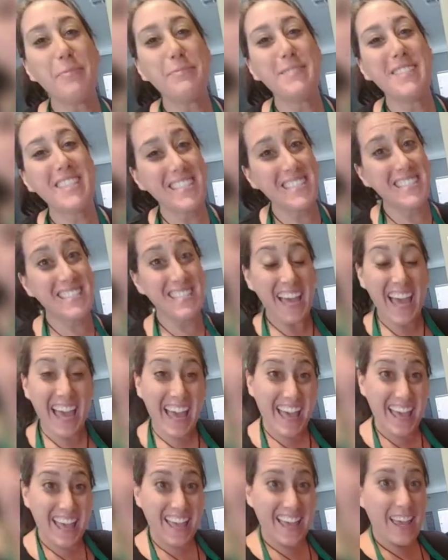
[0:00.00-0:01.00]

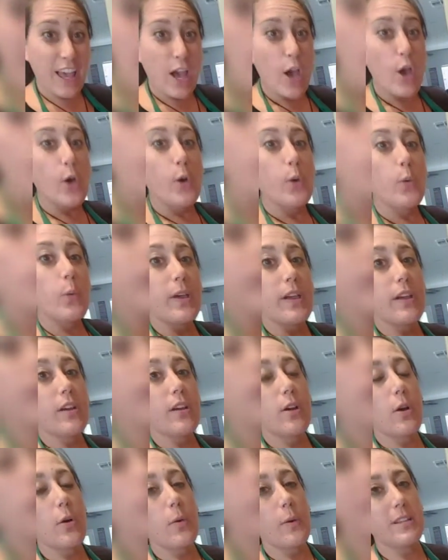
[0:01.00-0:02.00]
Today we are
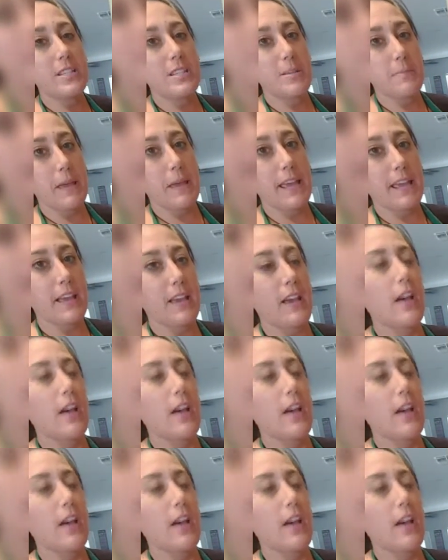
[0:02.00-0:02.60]
going to make,